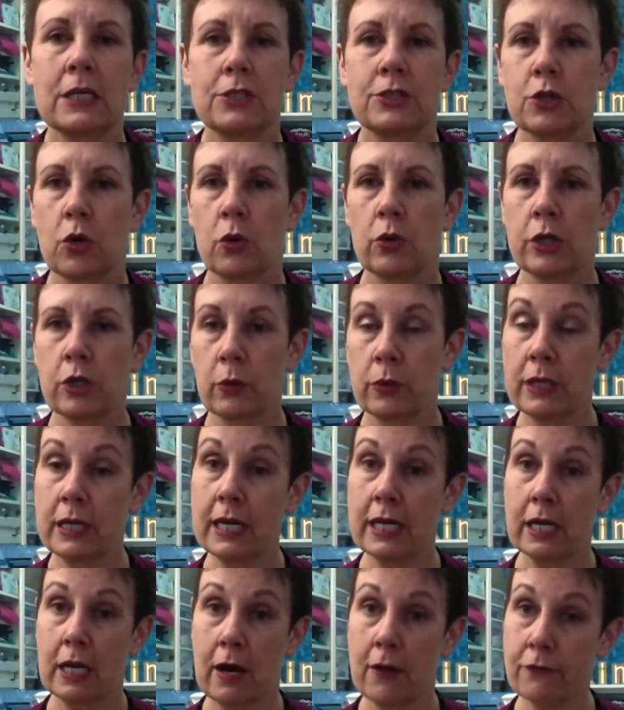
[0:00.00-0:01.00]
So you know when
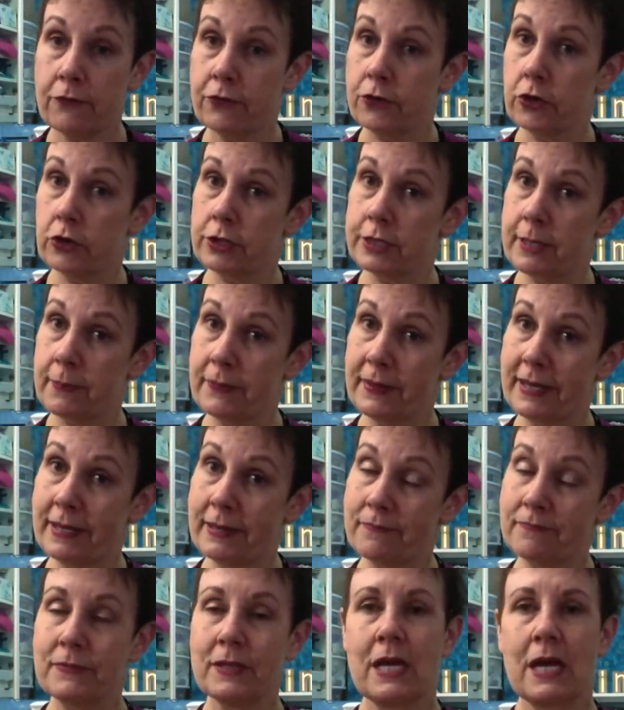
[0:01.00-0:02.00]
you get a comforter or
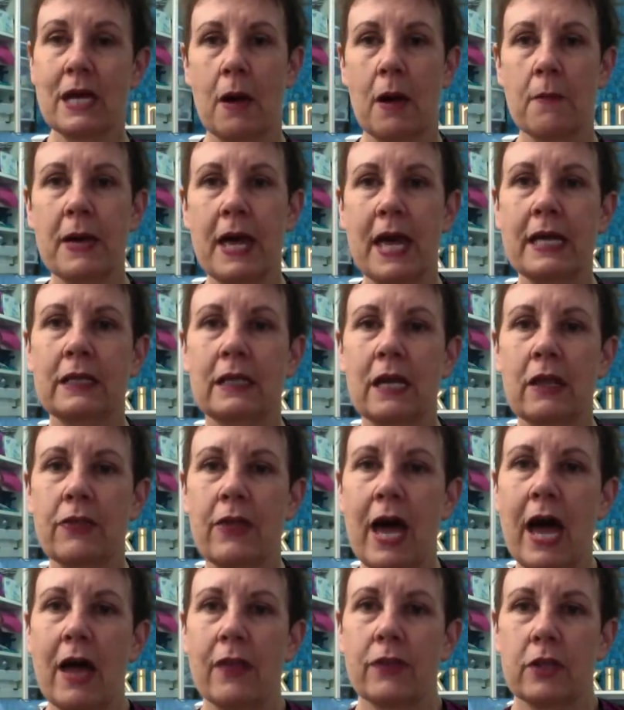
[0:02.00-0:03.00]
something, a bag
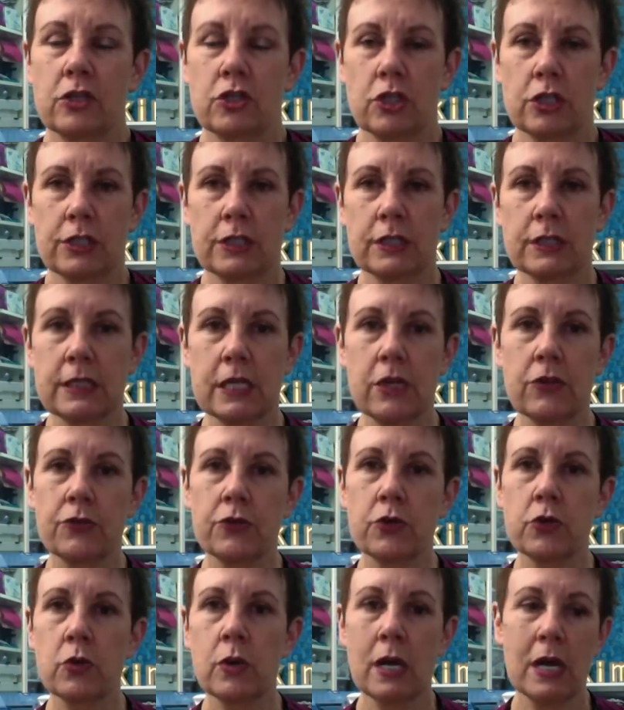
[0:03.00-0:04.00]
like that that's just a see
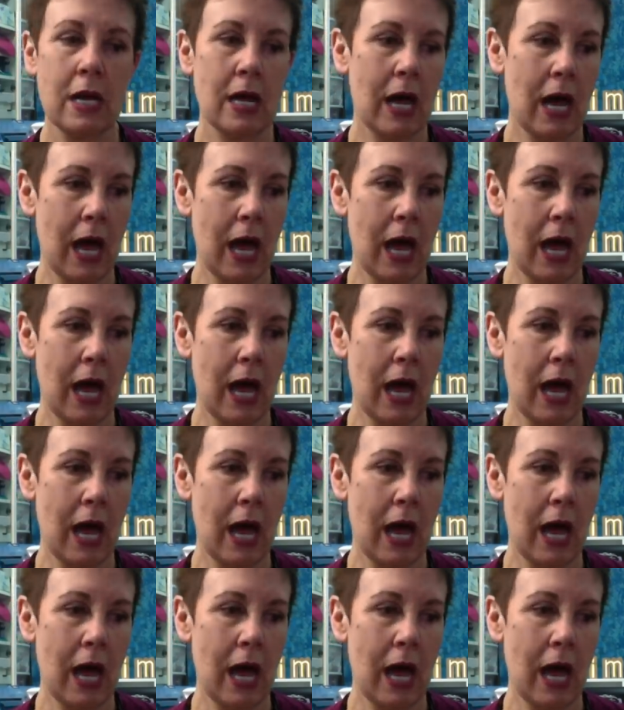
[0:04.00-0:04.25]
through.